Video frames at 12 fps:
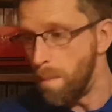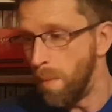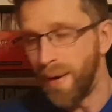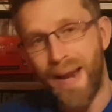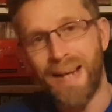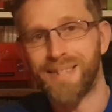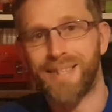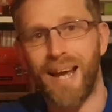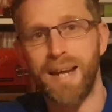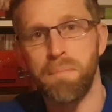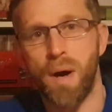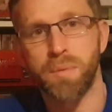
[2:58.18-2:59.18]
my next
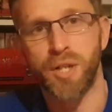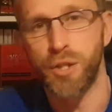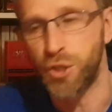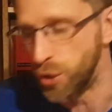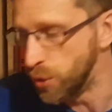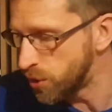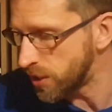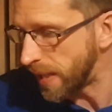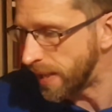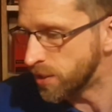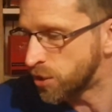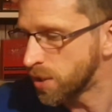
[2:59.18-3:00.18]
game I'm going to choose
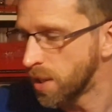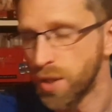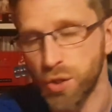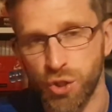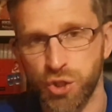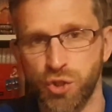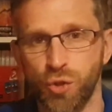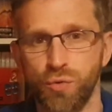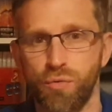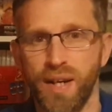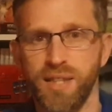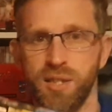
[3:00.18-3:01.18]
is
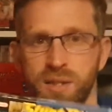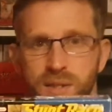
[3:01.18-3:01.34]
Stunt Race